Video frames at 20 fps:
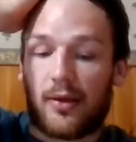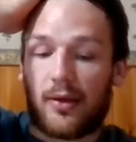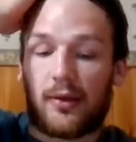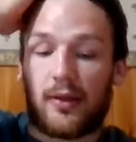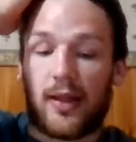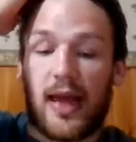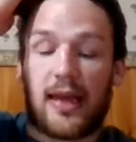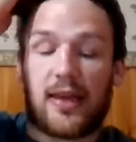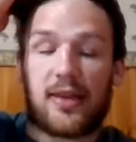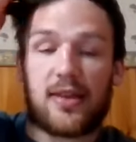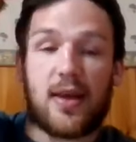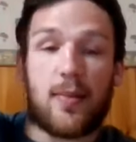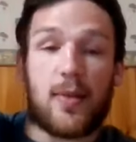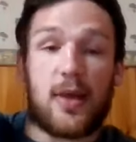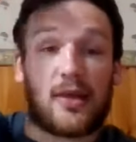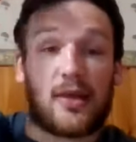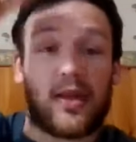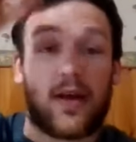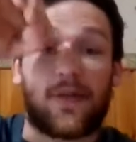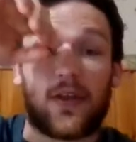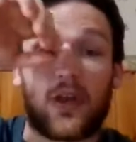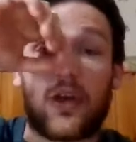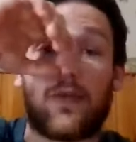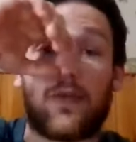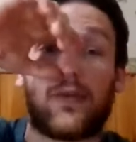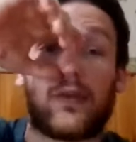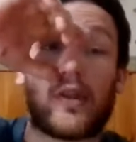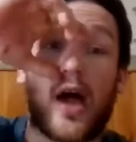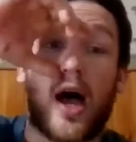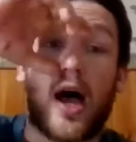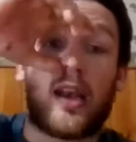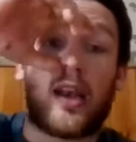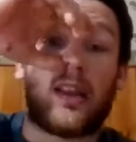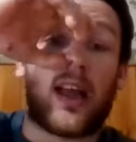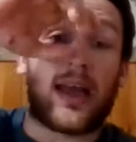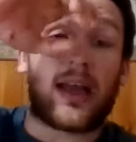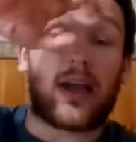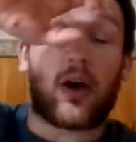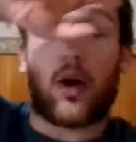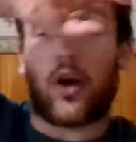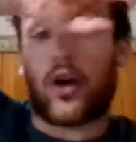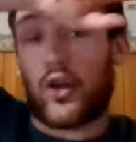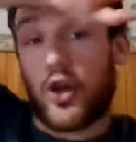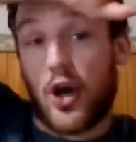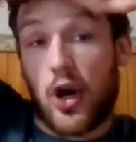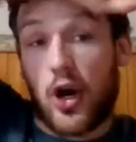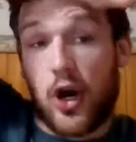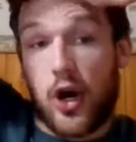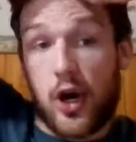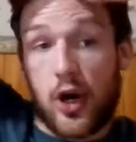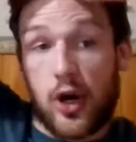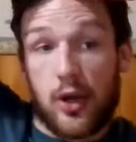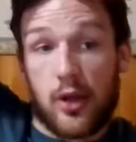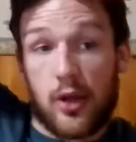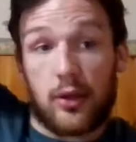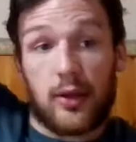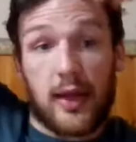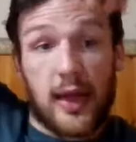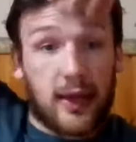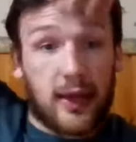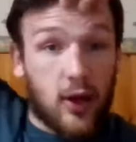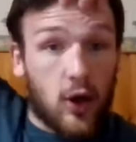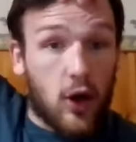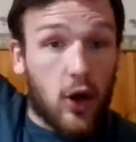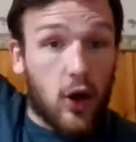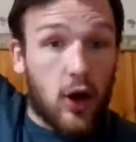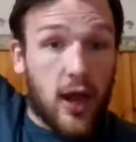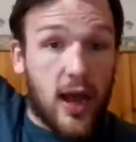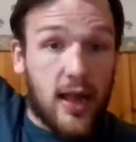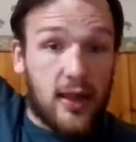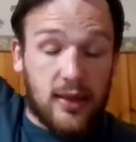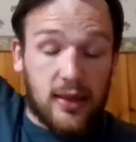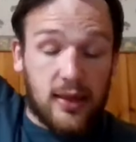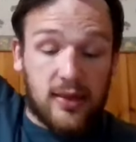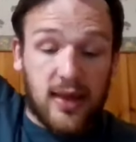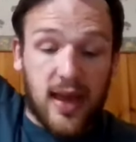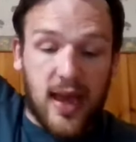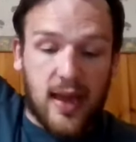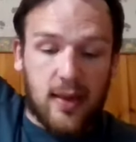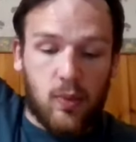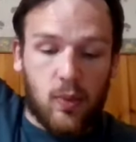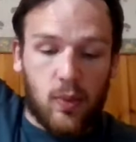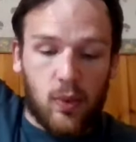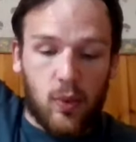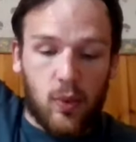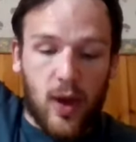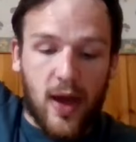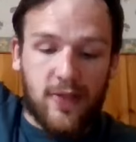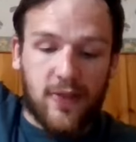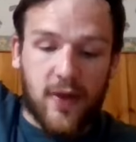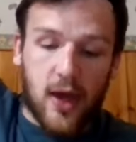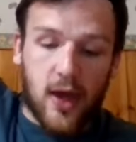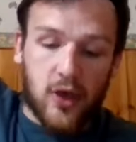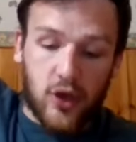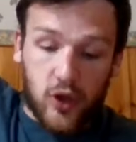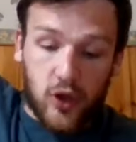like some of the stuff that you've done, like on your, like in the time with us.